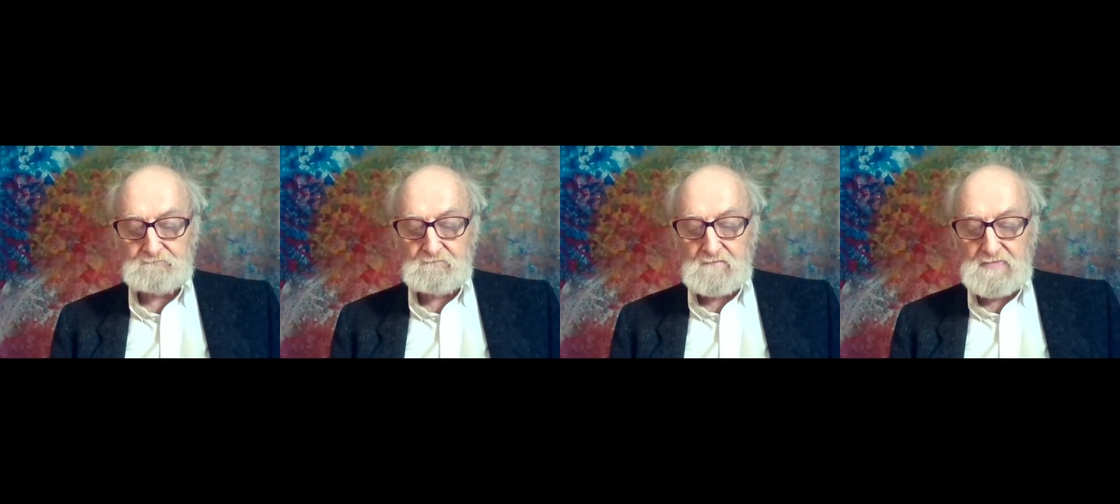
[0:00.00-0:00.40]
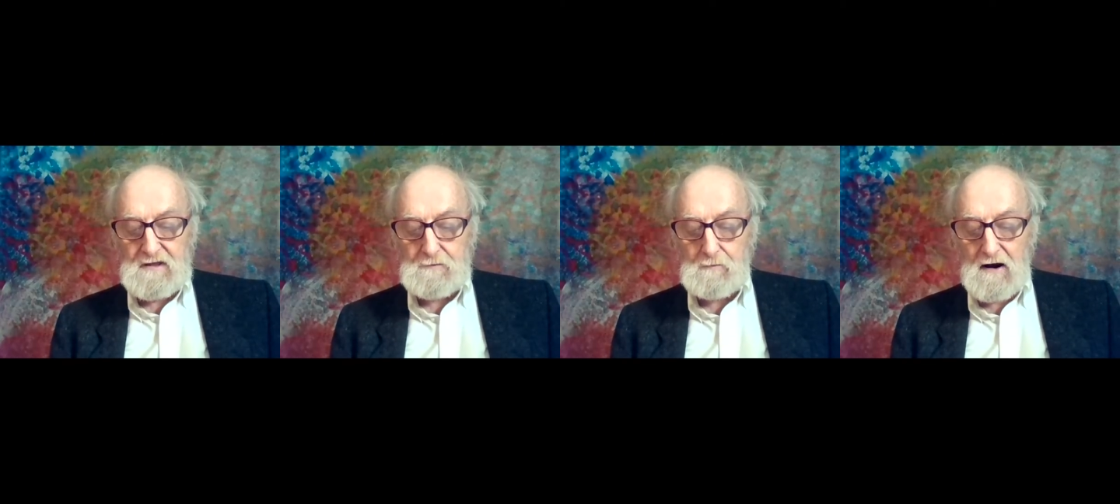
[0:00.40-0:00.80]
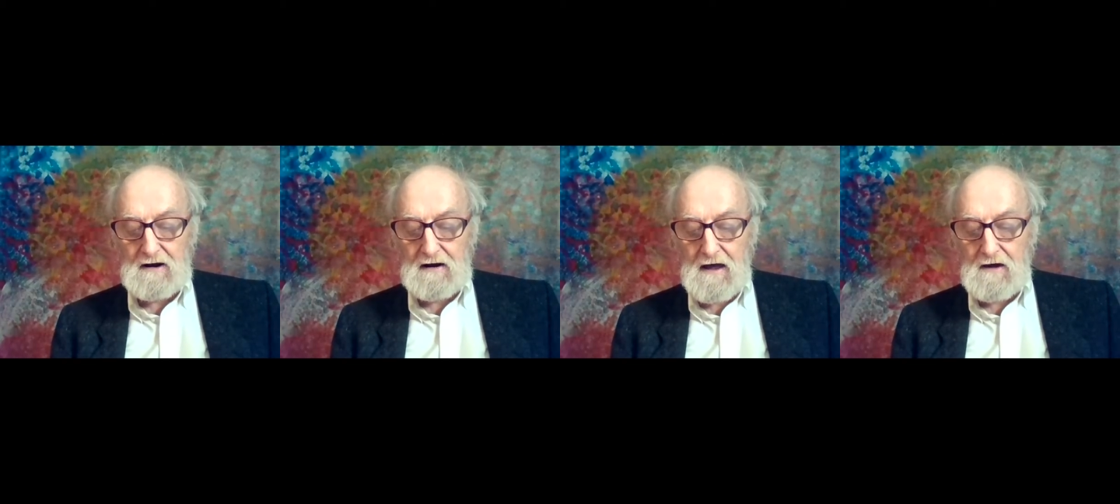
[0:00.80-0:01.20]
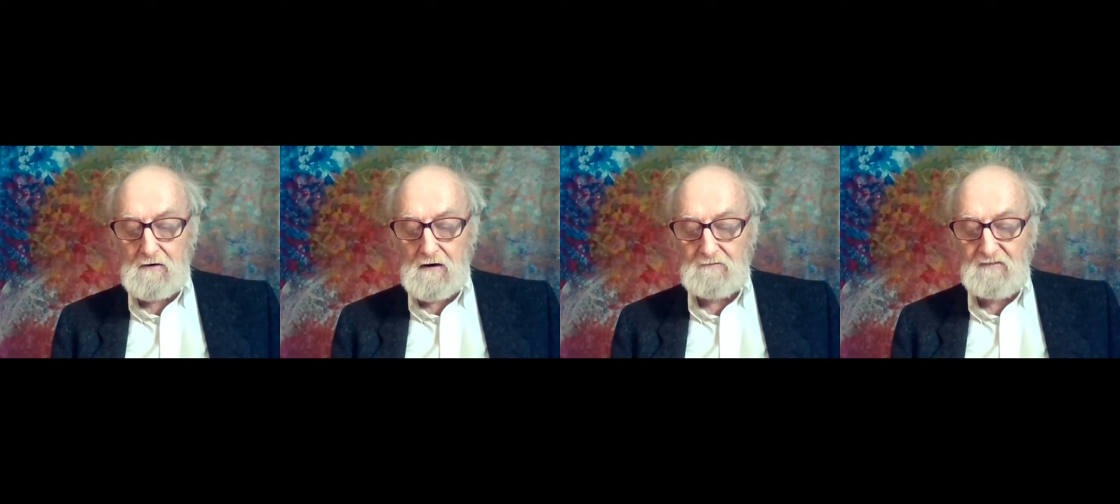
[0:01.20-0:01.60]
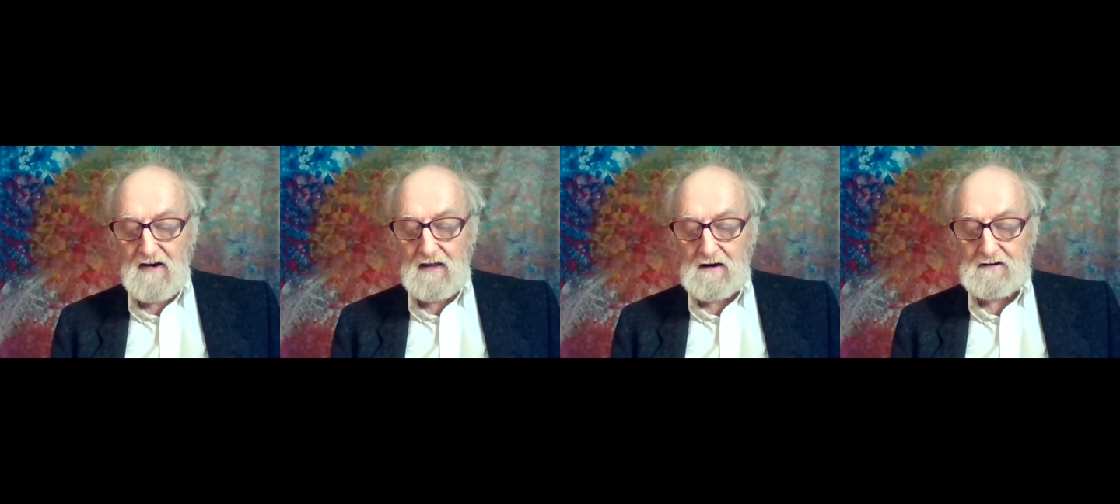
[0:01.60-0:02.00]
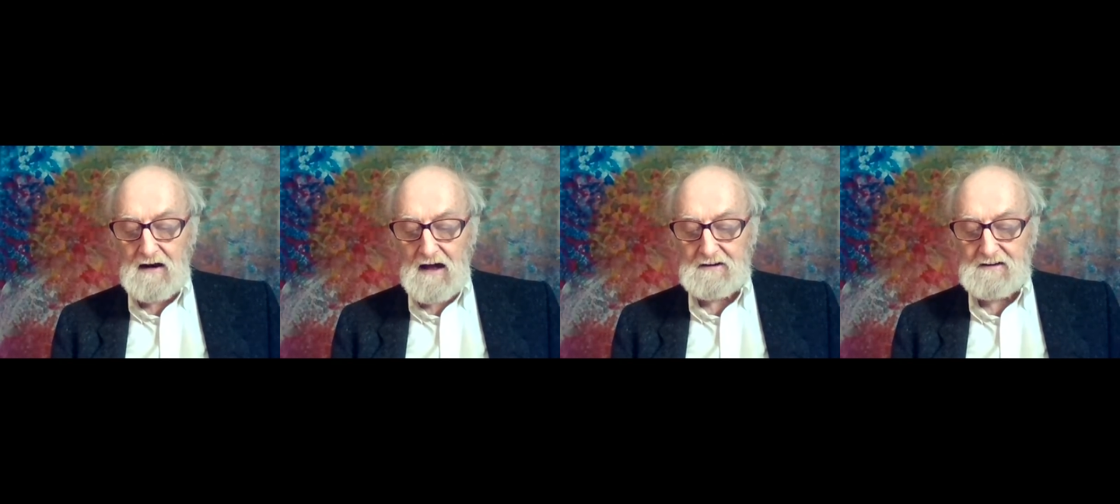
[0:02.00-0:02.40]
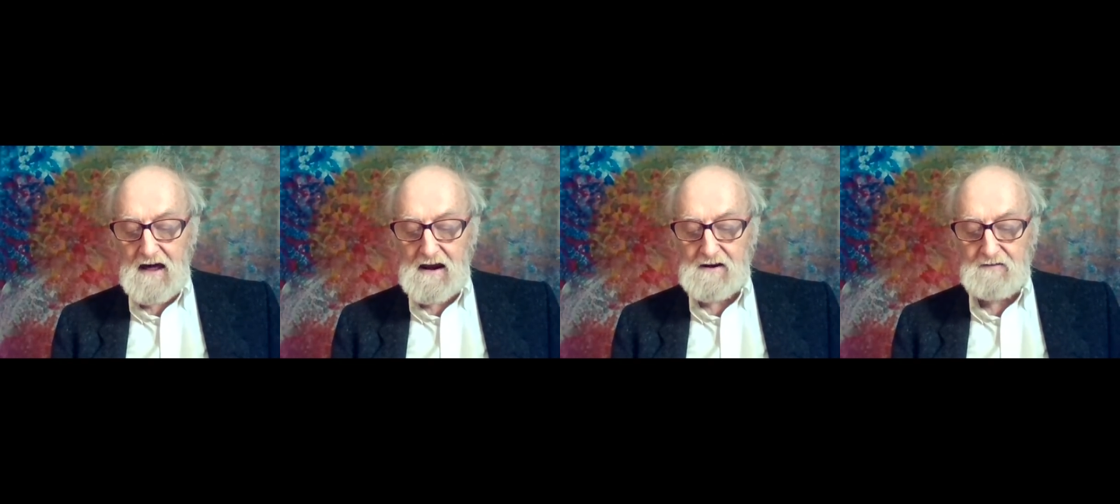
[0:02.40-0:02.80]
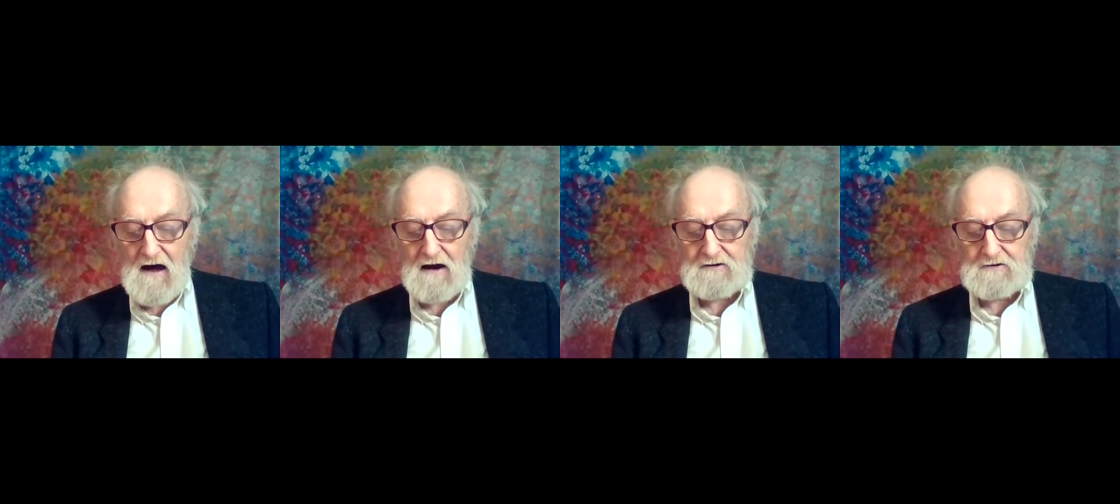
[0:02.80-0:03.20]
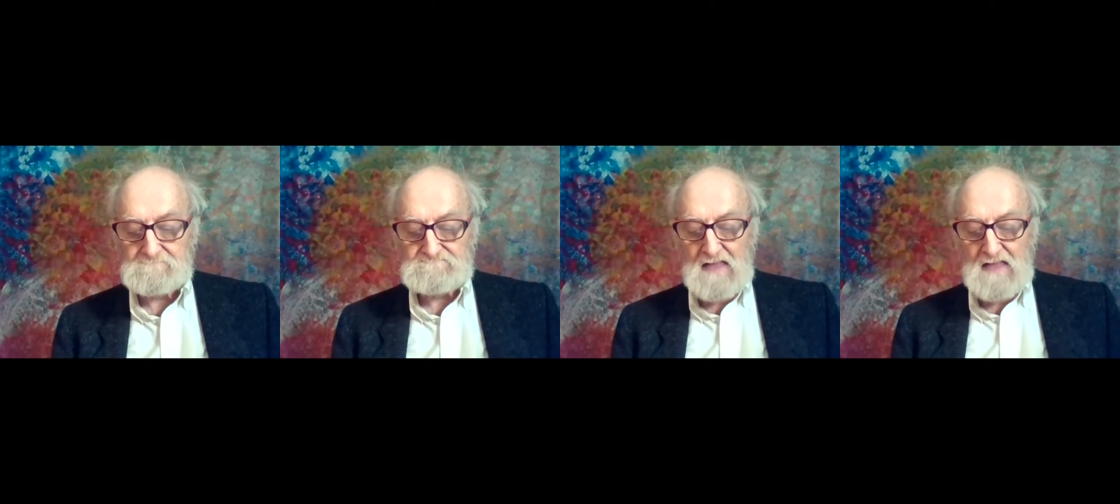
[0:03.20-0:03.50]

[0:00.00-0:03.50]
This brings lingering feelings like satisfaction,